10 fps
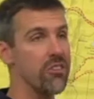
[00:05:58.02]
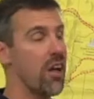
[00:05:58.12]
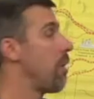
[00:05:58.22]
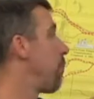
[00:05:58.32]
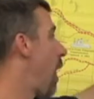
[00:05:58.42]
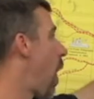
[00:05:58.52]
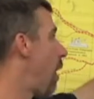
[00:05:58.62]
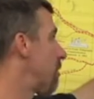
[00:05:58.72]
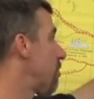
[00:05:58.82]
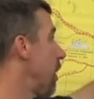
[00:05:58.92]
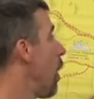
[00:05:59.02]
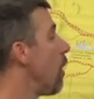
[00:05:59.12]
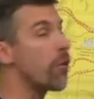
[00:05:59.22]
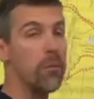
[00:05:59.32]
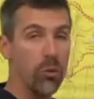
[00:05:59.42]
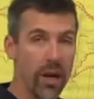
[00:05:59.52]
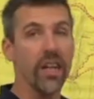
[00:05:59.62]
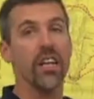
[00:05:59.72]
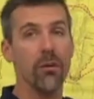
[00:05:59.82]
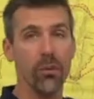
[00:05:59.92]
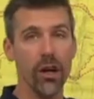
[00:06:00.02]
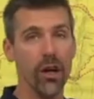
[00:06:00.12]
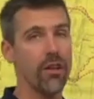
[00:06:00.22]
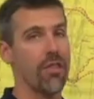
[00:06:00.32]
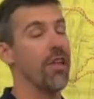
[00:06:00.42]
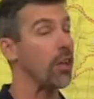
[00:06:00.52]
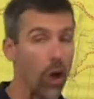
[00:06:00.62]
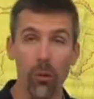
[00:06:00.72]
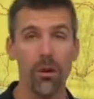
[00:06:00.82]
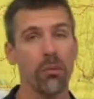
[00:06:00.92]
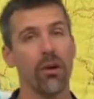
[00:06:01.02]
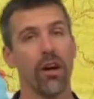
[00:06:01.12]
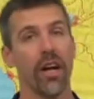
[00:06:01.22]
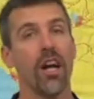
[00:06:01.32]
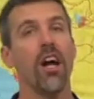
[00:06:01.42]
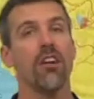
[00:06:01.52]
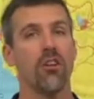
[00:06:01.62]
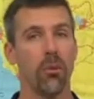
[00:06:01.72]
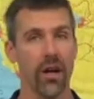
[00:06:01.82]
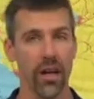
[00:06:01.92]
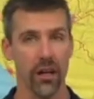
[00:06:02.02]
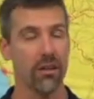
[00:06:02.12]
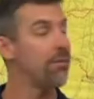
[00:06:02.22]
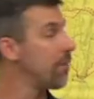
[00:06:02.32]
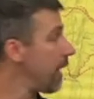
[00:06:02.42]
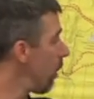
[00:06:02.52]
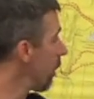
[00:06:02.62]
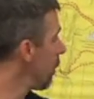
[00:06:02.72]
and the plow obviously for breaking the prairie, the thick loam of the prairie, to break it. The area you